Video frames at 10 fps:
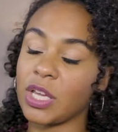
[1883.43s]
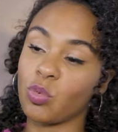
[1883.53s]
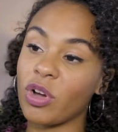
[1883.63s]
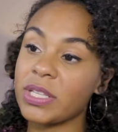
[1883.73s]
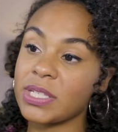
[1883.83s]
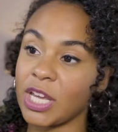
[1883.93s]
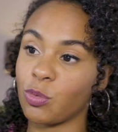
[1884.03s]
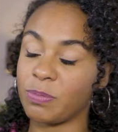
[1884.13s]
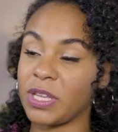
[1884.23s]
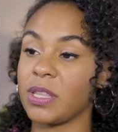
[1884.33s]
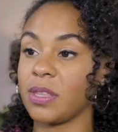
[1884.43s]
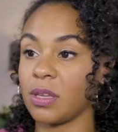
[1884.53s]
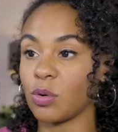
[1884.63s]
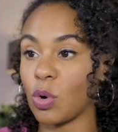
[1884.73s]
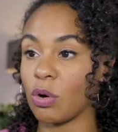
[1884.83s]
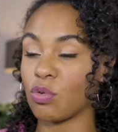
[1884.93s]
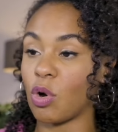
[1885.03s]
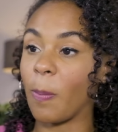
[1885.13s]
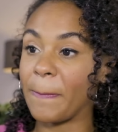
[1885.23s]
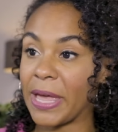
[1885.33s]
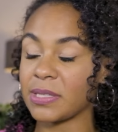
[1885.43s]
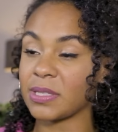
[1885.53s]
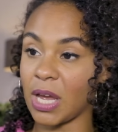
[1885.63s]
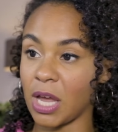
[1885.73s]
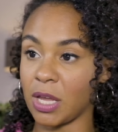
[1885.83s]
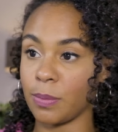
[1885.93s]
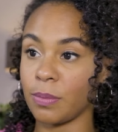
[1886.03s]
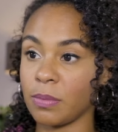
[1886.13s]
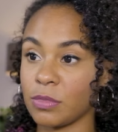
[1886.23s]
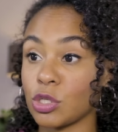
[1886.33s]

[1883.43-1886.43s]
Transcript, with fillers: and Wednesday would be the quote unquote best time